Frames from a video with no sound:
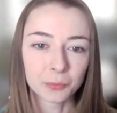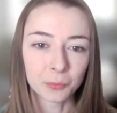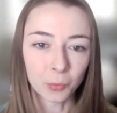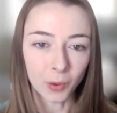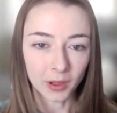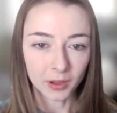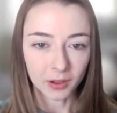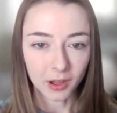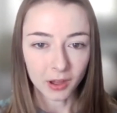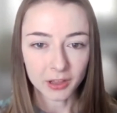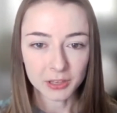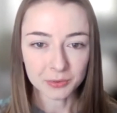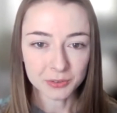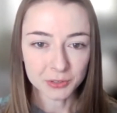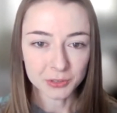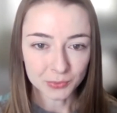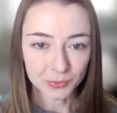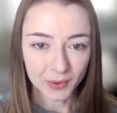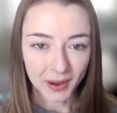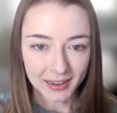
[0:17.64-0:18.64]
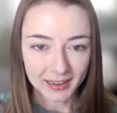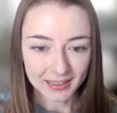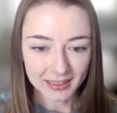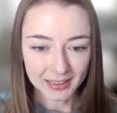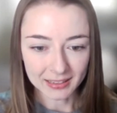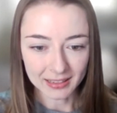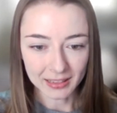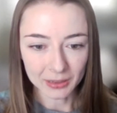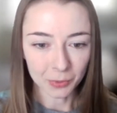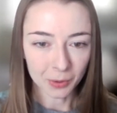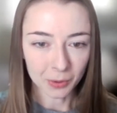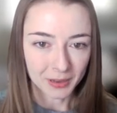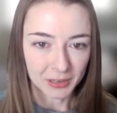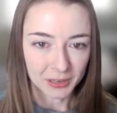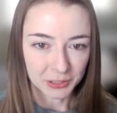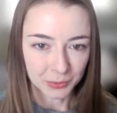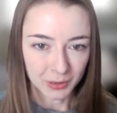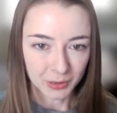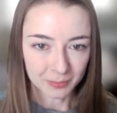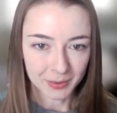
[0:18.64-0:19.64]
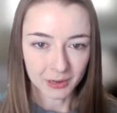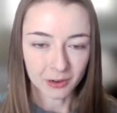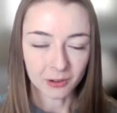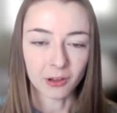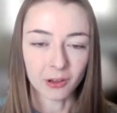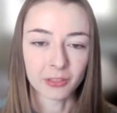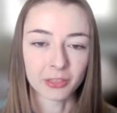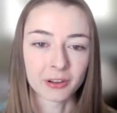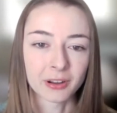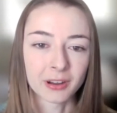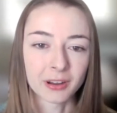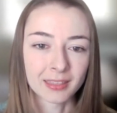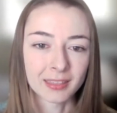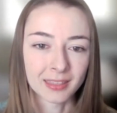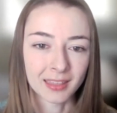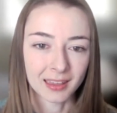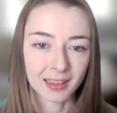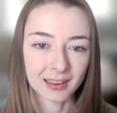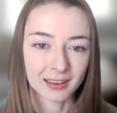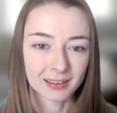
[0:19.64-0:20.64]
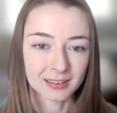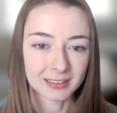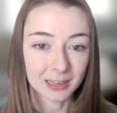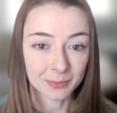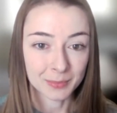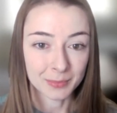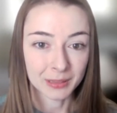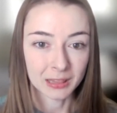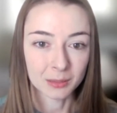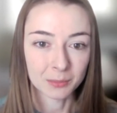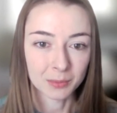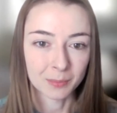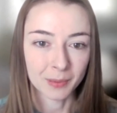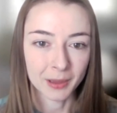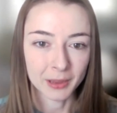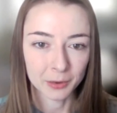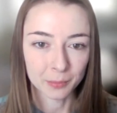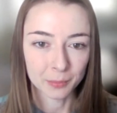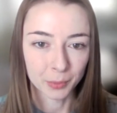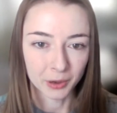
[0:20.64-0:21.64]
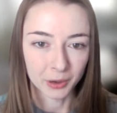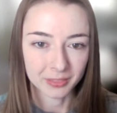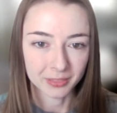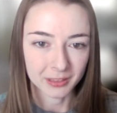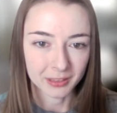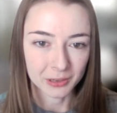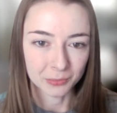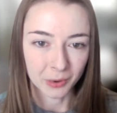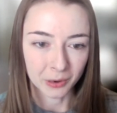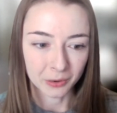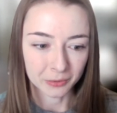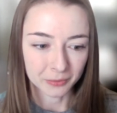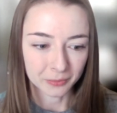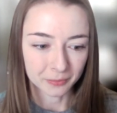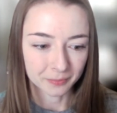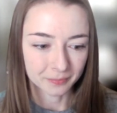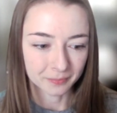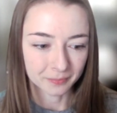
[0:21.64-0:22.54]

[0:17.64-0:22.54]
What got you into writing? Like, what made you want to be an author? And then tell me a little bit about your book that you wrote.